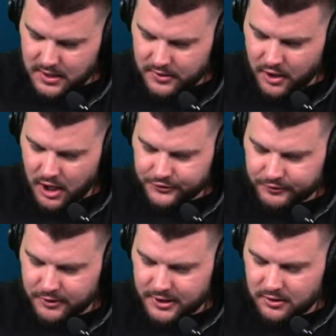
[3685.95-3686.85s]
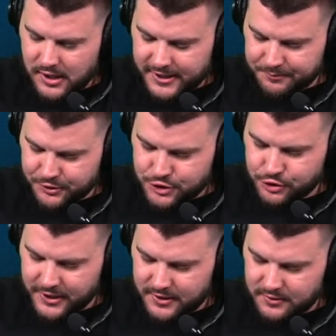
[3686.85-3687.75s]
The Hawks are running a lineup with
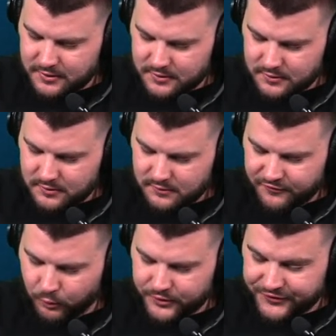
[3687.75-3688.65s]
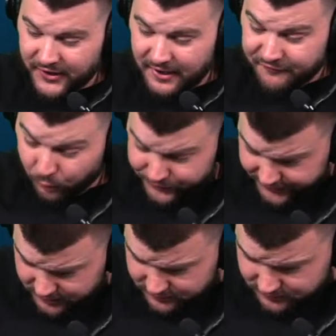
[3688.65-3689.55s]
Trent Forrest, Forrest,
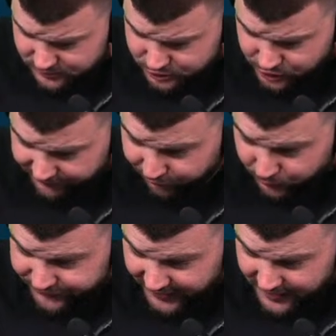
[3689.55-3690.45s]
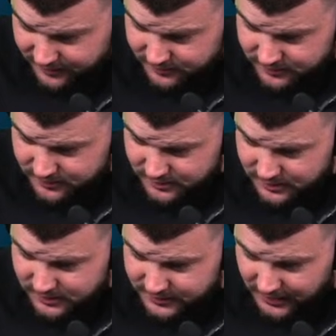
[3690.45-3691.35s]
Trent Forrest,
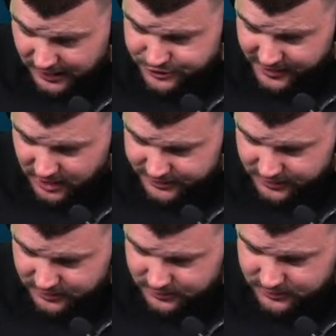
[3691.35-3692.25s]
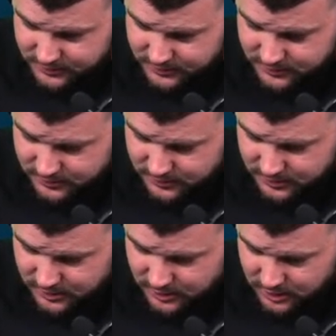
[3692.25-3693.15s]
DeAndre Hunter,
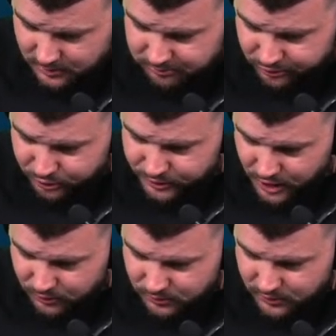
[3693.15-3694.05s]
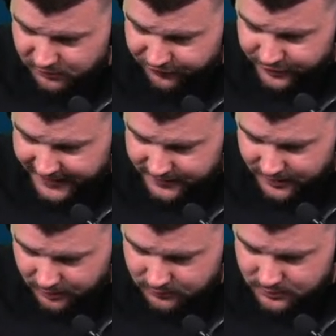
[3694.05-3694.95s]
Bruno
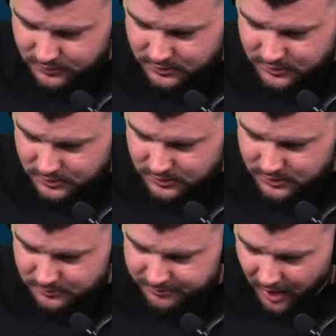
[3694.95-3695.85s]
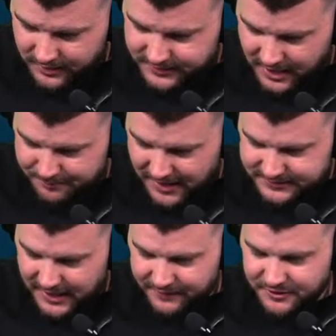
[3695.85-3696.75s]
Fernando, Bojan
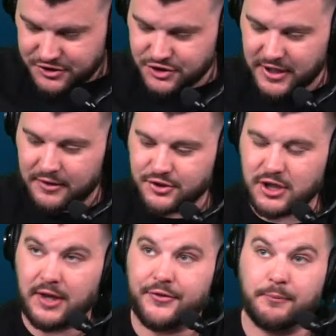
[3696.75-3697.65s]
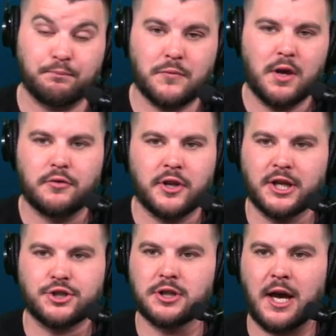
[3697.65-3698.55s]
Bogdanovic, and Jalen Johnson. The
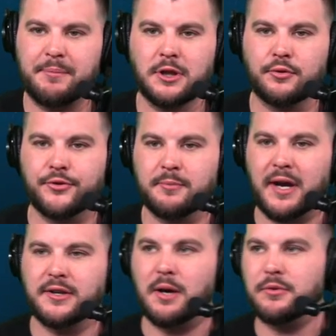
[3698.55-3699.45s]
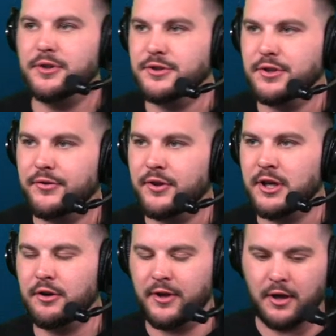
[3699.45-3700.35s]
Knicks should not be losing by double digits, and
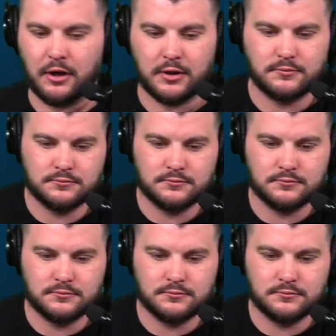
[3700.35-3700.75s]
here they are.